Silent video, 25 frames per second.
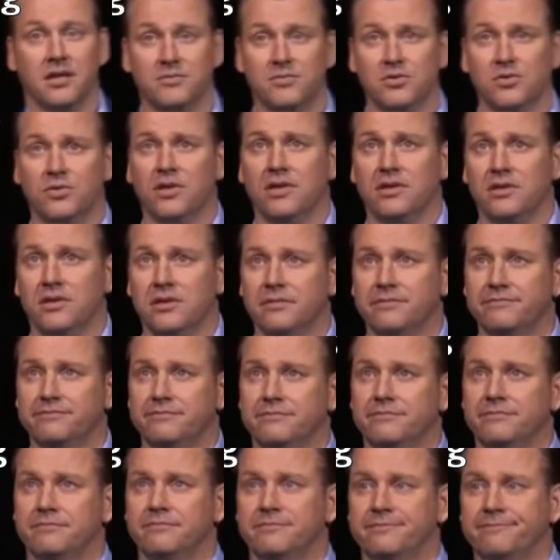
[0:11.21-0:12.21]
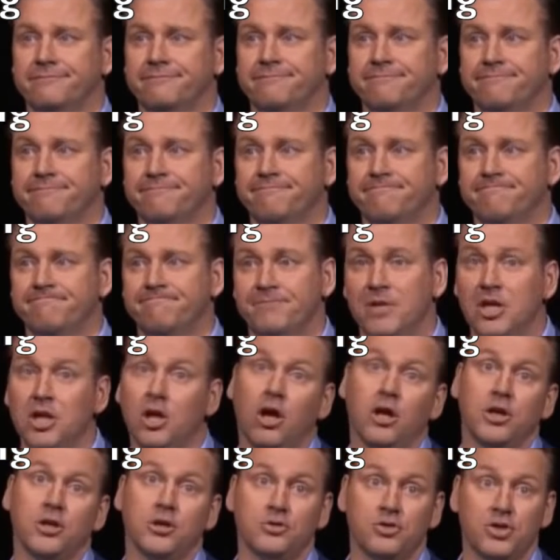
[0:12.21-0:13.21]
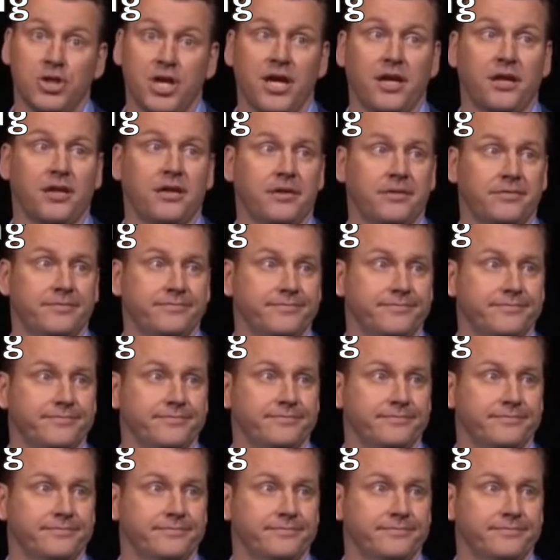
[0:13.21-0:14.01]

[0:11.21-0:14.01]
else it comes with? An audio jack.